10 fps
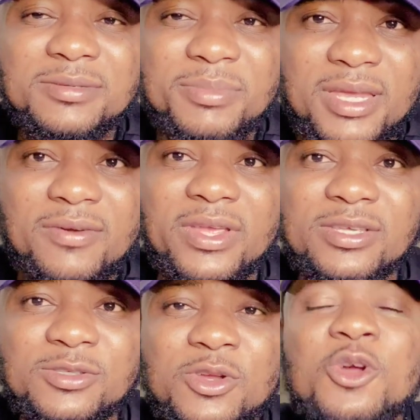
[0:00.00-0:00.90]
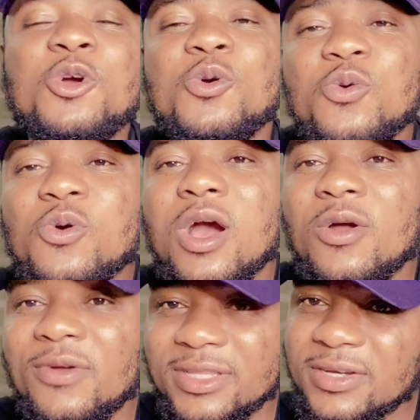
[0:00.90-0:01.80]
parents who are
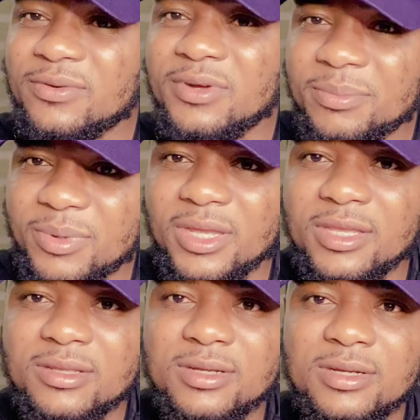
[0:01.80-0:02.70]
already reaping